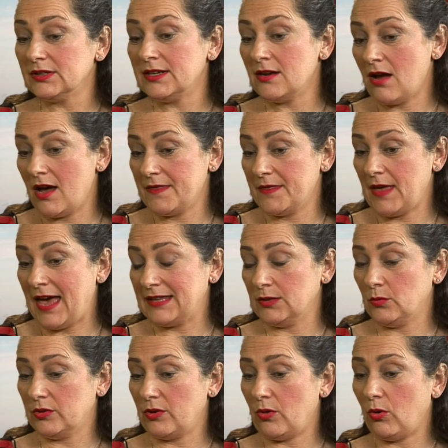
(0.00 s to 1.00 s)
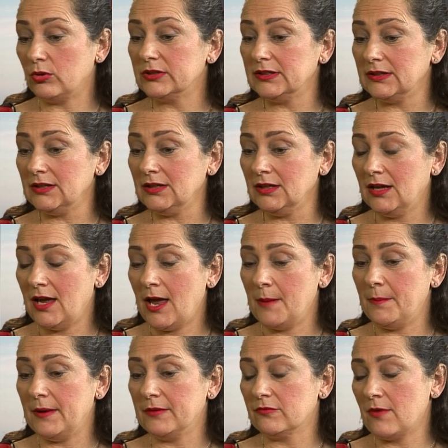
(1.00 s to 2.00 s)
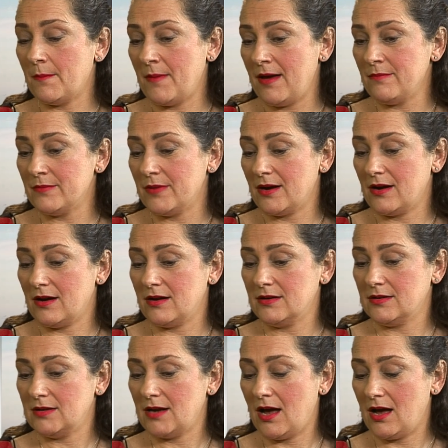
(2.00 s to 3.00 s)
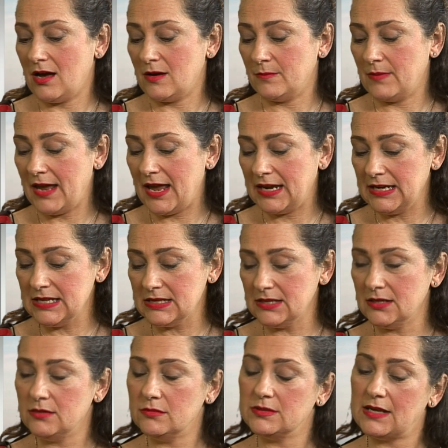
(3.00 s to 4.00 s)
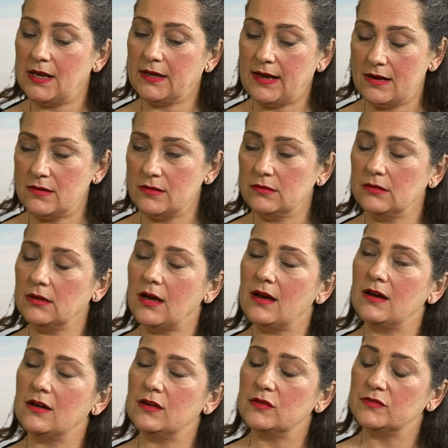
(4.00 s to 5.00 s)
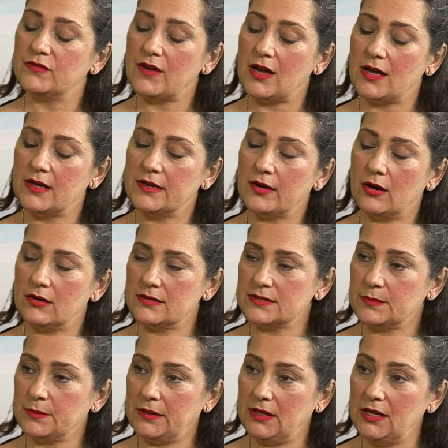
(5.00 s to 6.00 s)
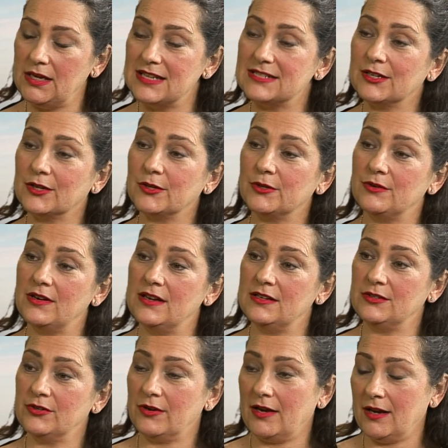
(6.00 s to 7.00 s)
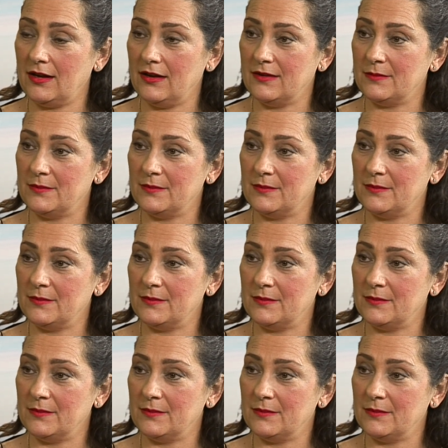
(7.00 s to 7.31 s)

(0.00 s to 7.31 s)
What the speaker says: not at the withholding, but remember, anything you take out of an RSP is included in your income.